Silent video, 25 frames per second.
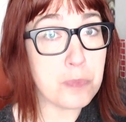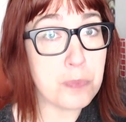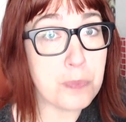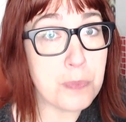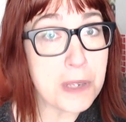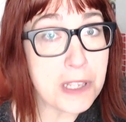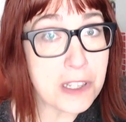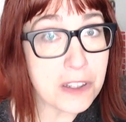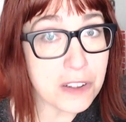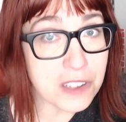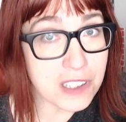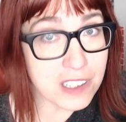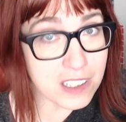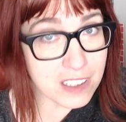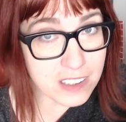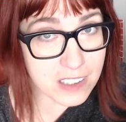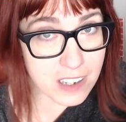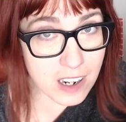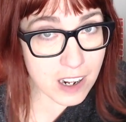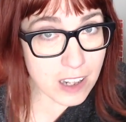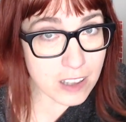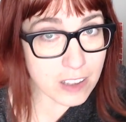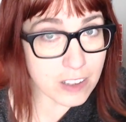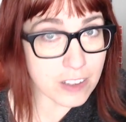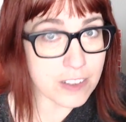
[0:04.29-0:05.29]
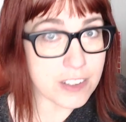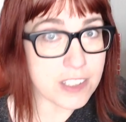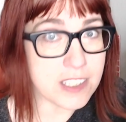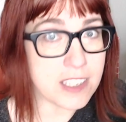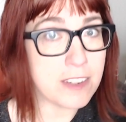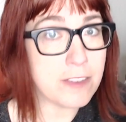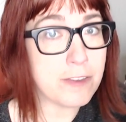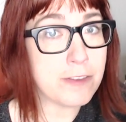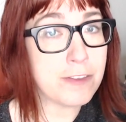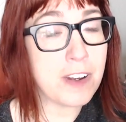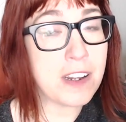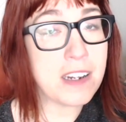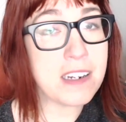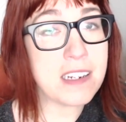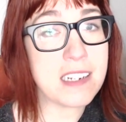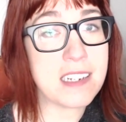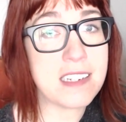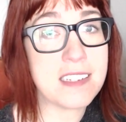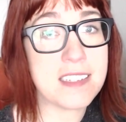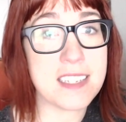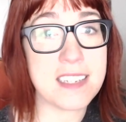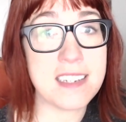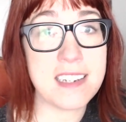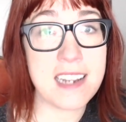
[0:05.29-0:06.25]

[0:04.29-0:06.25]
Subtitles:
billion in funding to